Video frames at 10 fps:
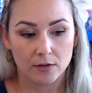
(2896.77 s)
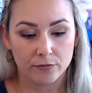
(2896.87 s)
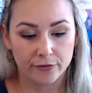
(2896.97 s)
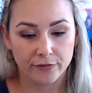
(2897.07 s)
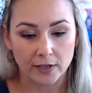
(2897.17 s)

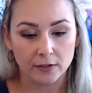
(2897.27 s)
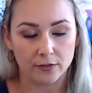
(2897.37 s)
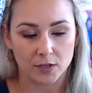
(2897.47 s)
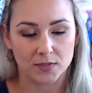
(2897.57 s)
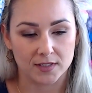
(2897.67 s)
funnel
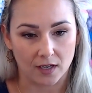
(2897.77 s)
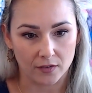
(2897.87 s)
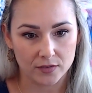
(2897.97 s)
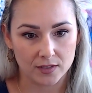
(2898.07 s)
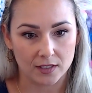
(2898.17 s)

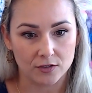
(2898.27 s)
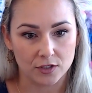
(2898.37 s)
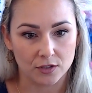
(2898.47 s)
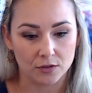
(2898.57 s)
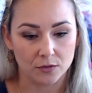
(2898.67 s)
themselves
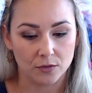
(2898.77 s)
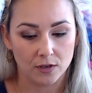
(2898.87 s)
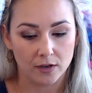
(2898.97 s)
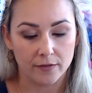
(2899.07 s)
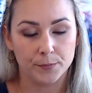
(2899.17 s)
into
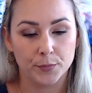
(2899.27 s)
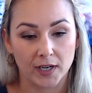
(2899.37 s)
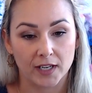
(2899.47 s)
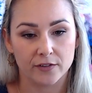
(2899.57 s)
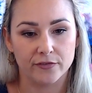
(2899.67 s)
a
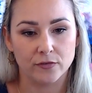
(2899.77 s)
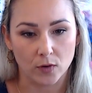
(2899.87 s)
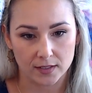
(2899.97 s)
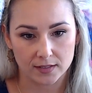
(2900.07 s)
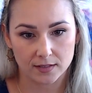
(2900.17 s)
brand
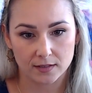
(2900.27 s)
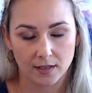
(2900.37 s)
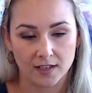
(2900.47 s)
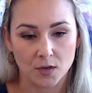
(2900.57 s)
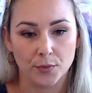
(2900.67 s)
voice
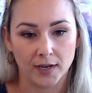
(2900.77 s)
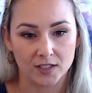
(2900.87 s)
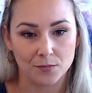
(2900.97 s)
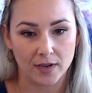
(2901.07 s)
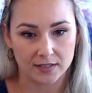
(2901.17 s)
and a
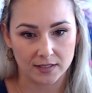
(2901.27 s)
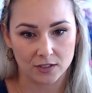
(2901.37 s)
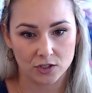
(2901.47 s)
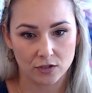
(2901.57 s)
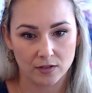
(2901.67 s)
brand
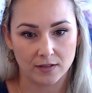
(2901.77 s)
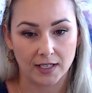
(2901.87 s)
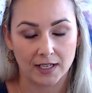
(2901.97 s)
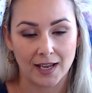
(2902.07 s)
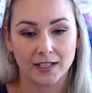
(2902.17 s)
message that they
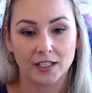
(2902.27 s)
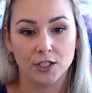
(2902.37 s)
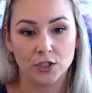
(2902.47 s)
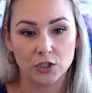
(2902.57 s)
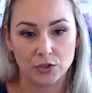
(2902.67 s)
can
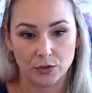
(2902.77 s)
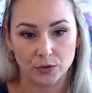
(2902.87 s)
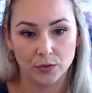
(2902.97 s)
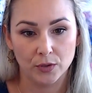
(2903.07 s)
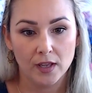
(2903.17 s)
adhere
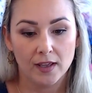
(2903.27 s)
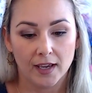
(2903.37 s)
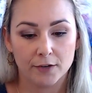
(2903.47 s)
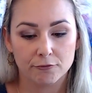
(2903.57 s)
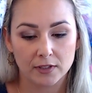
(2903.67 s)
to
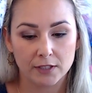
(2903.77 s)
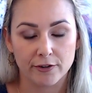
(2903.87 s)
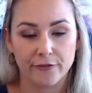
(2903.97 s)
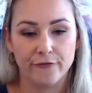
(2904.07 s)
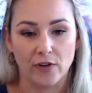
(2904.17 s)
and really
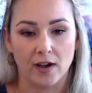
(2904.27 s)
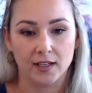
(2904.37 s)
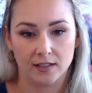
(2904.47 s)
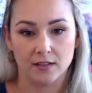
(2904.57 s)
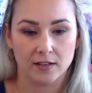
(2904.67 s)

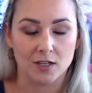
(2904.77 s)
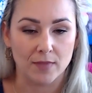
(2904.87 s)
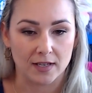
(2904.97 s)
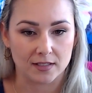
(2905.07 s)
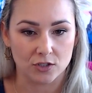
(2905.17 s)
refine their
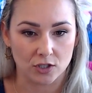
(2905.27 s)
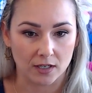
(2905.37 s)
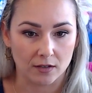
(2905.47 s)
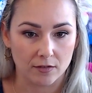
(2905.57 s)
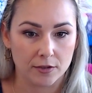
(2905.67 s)

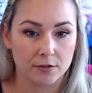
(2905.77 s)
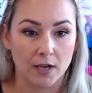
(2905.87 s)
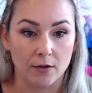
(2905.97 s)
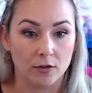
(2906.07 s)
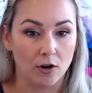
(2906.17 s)
messaging
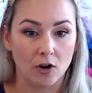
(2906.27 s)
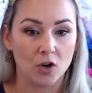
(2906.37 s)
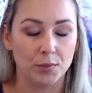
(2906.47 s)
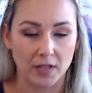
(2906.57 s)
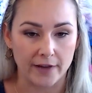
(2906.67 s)
throughout
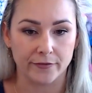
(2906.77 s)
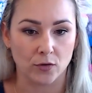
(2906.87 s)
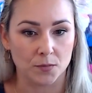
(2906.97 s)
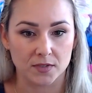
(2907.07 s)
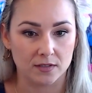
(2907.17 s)
all
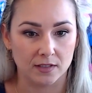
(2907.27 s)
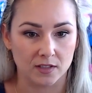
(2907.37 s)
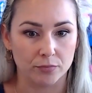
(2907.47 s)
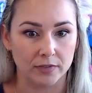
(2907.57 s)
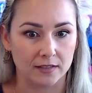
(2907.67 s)
platforms that
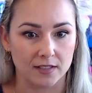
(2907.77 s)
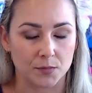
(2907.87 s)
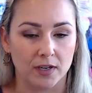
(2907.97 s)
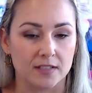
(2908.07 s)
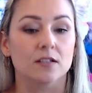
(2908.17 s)
their brand is
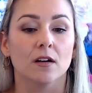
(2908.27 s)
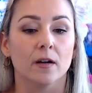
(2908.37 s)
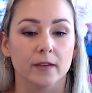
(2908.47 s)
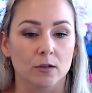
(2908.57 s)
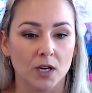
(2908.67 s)
present
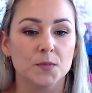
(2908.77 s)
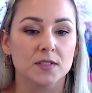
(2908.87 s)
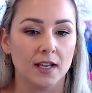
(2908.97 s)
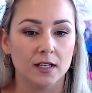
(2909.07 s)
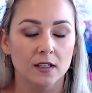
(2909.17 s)
on their
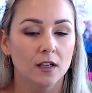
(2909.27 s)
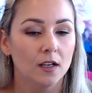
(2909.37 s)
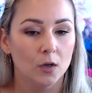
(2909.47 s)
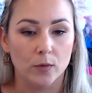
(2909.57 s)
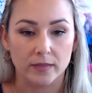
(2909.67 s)
website,
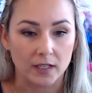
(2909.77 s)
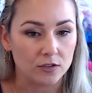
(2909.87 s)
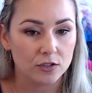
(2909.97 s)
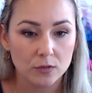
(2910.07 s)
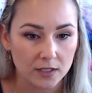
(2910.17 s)
when they
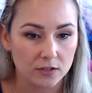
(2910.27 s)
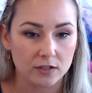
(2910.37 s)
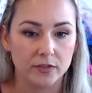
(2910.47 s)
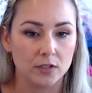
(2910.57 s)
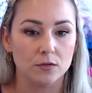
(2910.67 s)
do
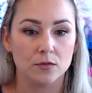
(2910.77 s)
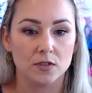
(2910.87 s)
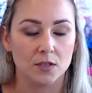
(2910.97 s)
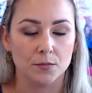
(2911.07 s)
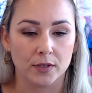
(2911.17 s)
interviews
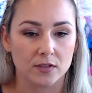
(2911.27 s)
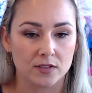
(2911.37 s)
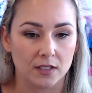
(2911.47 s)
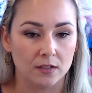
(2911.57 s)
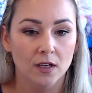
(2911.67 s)
in
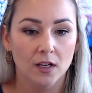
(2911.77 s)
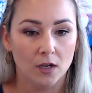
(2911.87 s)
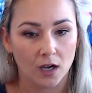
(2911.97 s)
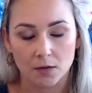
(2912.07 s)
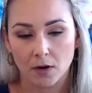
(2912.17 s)
person,
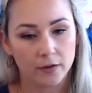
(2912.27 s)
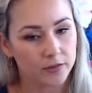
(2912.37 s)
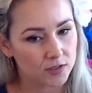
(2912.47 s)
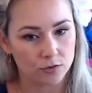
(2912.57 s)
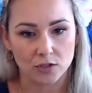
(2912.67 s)
on
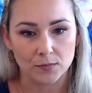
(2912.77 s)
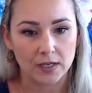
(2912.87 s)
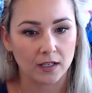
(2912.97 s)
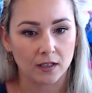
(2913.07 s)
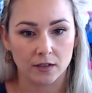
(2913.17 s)
social
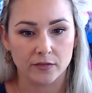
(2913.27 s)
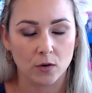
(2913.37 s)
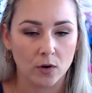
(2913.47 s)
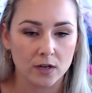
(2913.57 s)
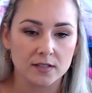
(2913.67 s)
media, of
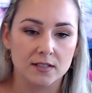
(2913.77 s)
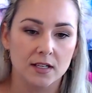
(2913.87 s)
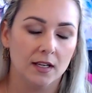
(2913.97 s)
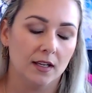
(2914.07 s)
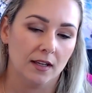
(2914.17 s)
course.
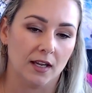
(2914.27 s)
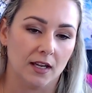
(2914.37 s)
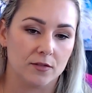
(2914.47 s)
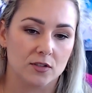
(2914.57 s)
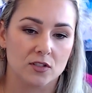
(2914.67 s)

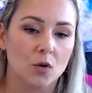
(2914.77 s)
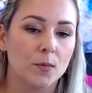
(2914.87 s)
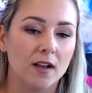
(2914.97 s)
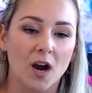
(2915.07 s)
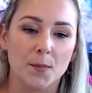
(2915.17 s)
There's so
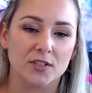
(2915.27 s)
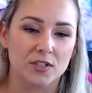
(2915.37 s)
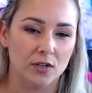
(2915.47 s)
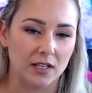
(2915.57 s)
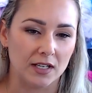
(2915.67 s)
many
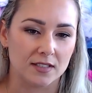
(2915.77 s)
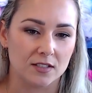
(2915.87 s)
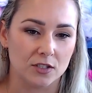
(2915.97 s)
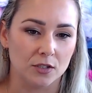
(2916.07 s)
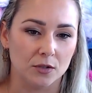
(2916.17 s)
opportunities
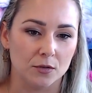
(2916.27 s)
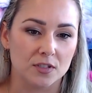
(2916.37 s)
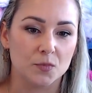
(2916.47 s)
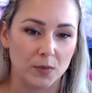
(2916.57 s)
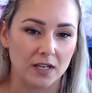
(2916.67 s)
to
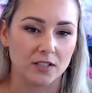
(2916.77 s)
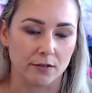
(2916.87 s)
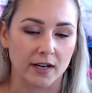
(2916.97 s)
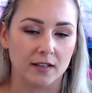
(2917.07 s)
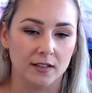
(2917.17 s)
speak
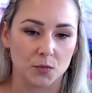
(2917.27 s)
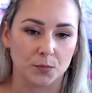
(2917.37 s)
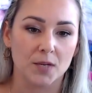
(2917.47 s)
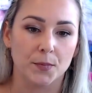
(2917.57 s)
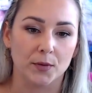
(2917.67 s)
directly to
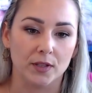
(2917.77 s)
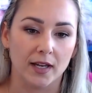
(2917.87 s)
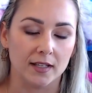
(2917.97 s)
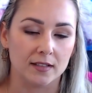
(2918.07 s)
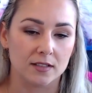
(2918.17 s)
people
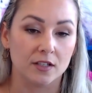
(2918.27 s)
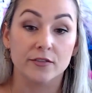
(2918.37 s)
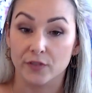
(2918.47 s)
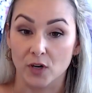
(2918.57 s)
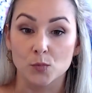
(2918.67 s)
and
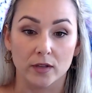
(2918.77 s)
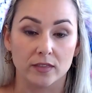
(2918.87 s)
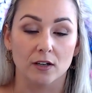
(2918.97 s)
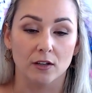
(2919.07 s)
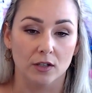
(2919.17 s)
confirm what
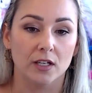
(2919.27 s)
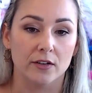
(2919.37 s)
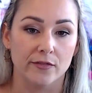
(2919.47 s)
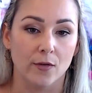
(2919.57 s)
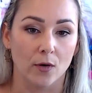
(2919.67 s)
they're looking
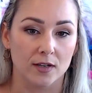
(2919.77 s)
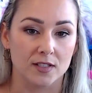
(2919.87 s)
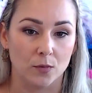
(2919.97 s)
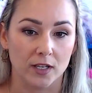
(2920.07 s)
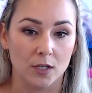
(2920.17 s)
for
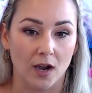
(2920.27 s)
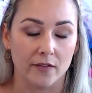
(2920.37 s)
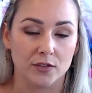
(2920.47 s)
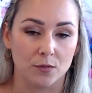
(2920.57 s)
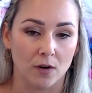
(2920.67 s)
is what you
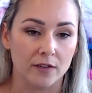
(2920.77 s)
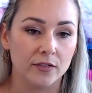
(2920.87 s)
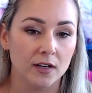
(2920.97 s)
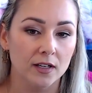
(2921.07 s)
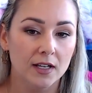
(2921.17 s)
have to
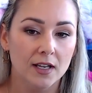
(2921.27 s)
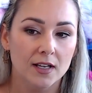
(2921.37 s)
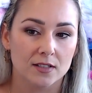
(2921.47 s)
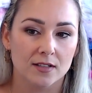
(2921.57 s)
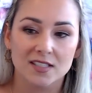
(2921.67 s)
offer.
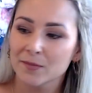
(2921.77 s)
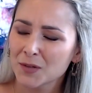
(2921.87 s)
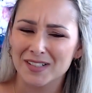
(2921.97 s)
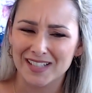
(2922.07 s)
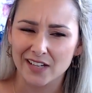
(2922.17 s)
So that's something
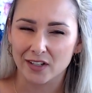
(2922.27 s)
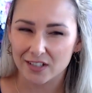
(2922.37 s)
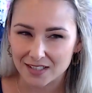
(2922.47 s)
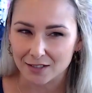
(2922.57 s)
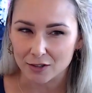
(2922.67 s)
we take very
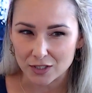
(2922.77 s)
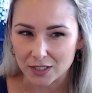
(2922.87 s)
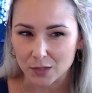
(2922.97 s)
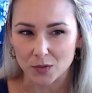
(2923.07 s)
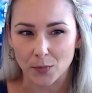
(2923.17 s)

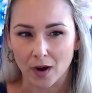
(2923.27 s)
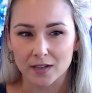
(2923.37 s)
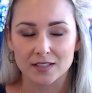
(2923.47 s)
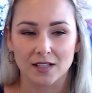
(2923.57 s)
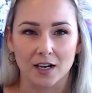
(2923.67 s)
seriously with Boss.